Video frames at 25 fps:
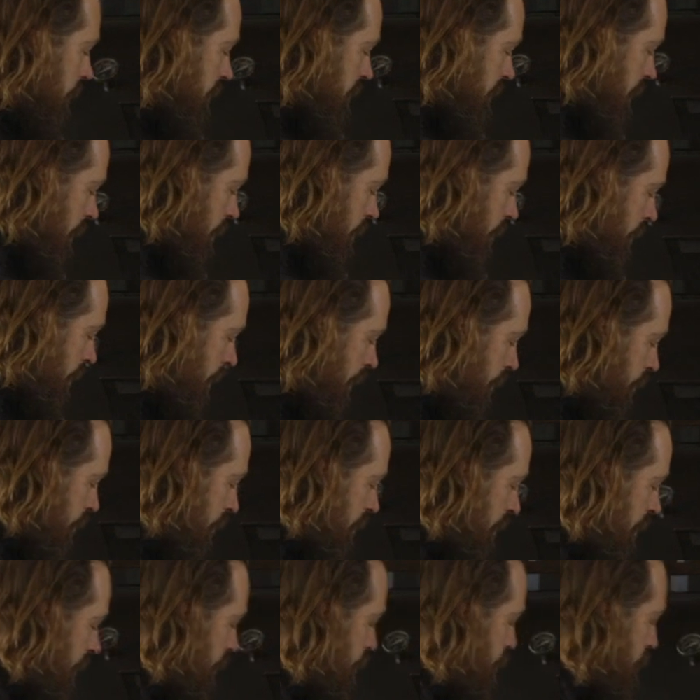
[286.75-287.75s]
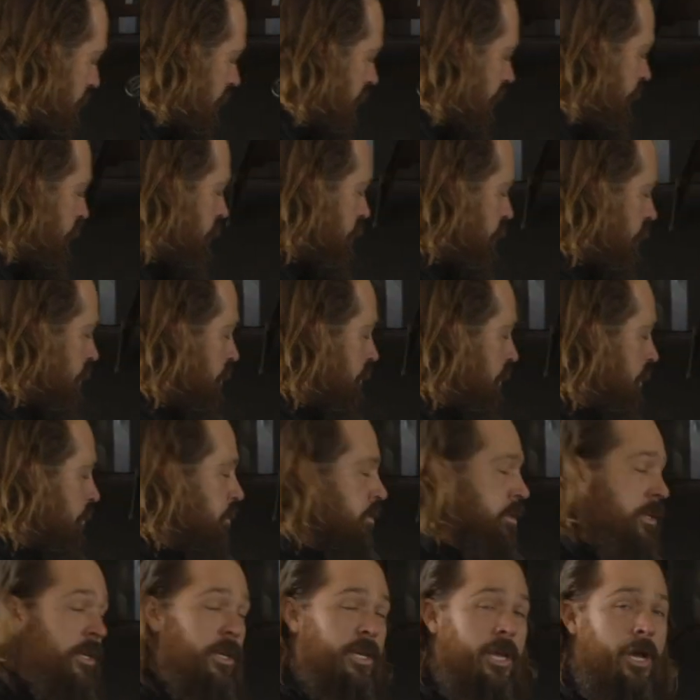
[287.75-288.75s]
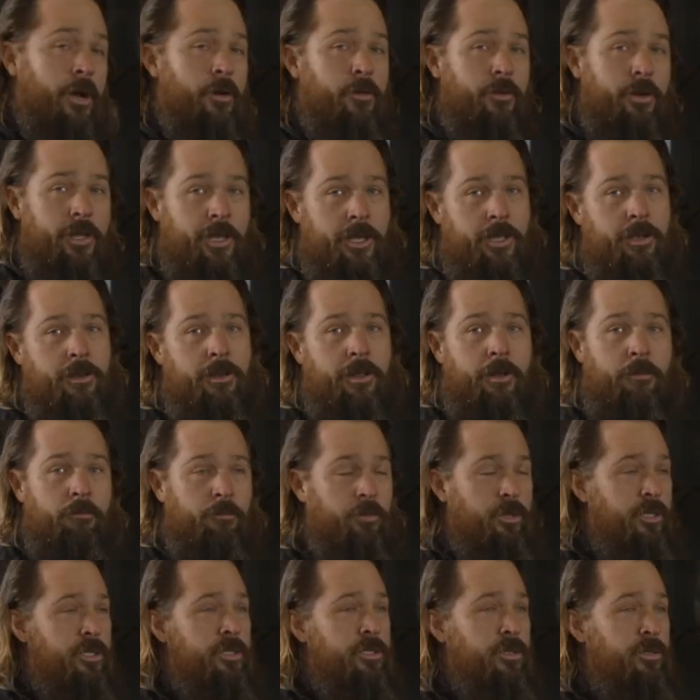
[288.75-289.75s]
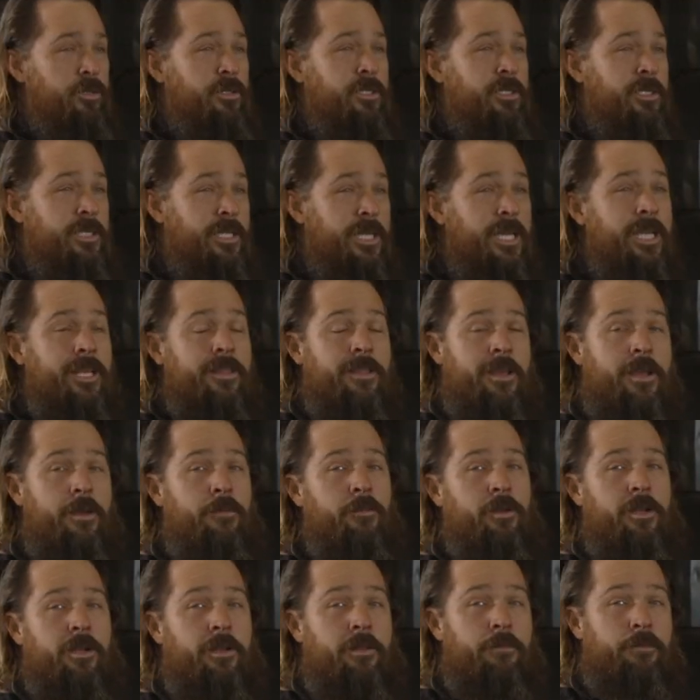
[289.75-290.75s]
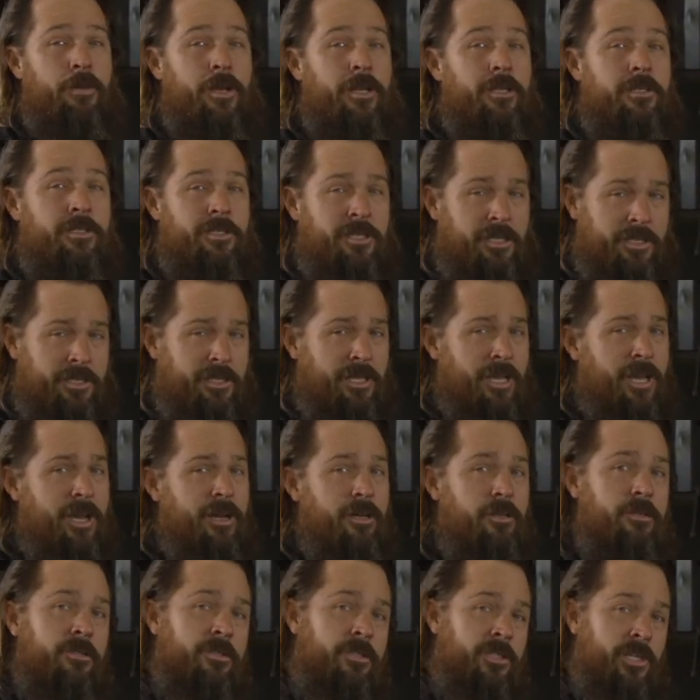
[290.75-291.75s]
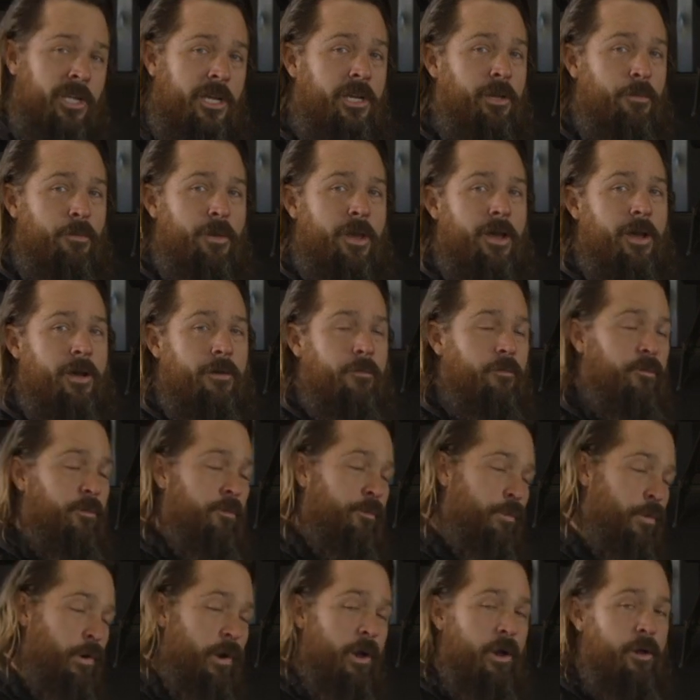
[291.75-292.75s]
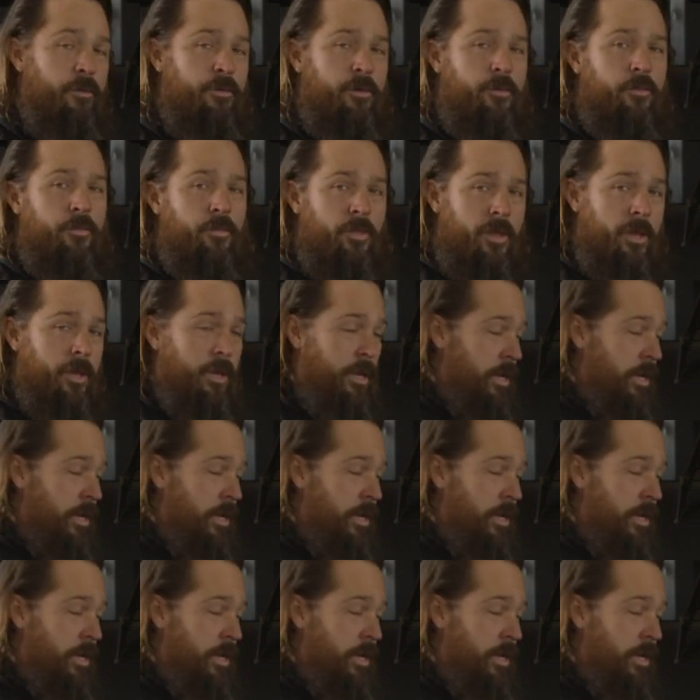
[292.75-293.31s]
So here we got beef short ribs. They're going in and we should see them in about 6 hours. Check them out. We'll probe them.